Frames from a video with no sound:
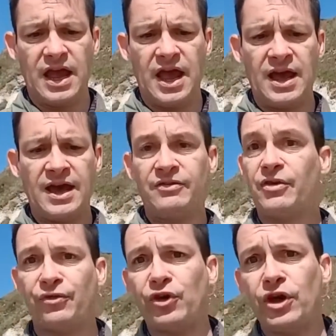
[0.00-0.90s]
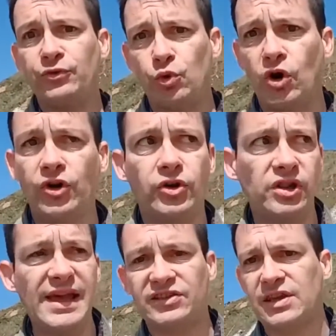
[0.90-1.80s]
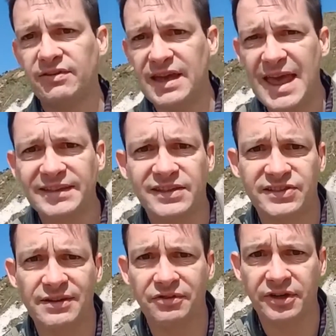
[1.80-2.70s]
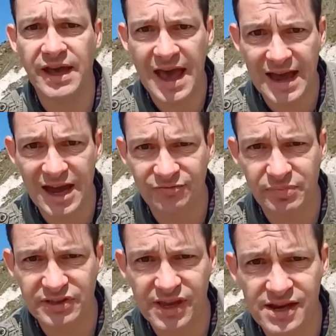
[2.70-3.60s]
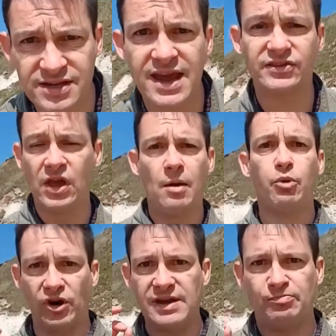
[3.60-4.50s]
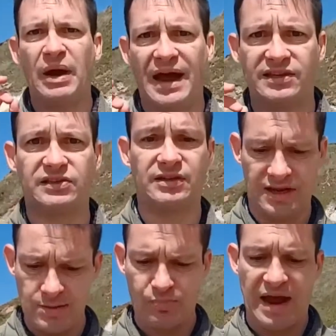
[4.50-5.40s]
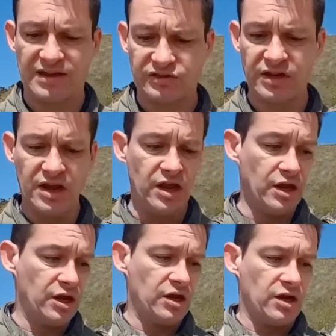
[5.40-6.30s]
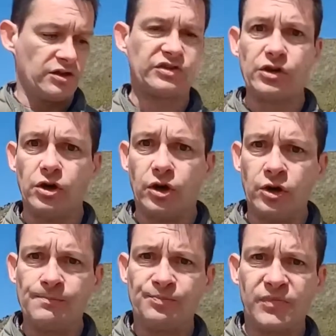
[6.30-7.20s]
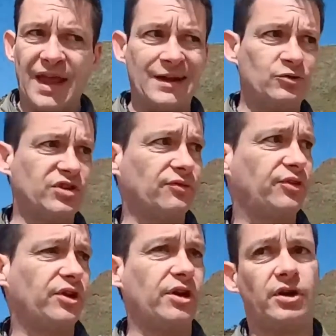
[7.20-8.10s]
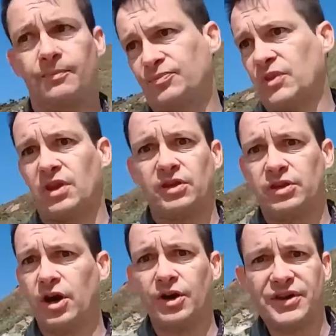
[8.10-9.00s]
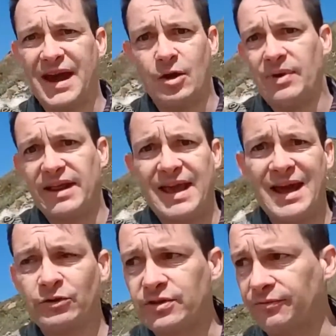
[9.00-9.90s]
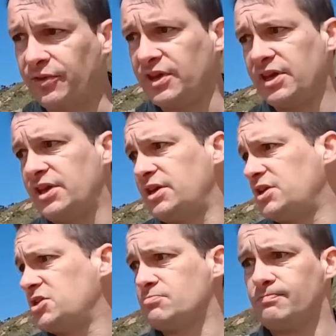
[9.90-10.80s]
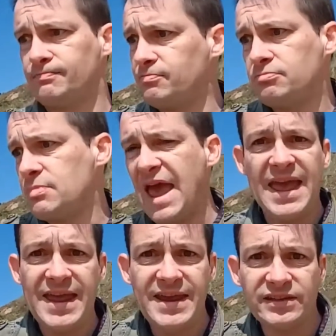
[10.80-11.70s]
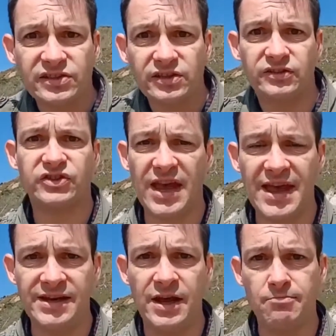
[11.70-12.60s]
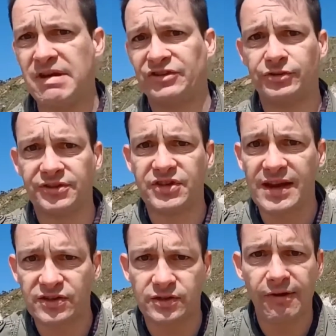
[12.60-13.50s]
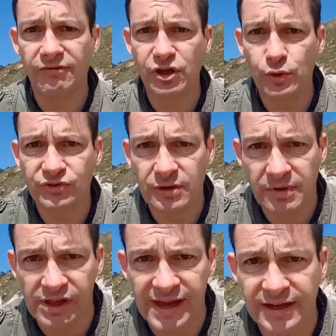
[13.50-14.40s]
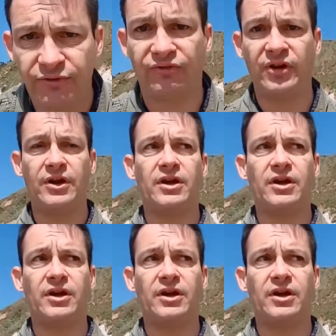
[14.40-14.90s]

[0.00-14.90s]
The third one, let's give it 87.5%, yes, but it passed, it passed. So, out of the, God, how many? Out of the 8, 10 metal detectors I've ever used in my life,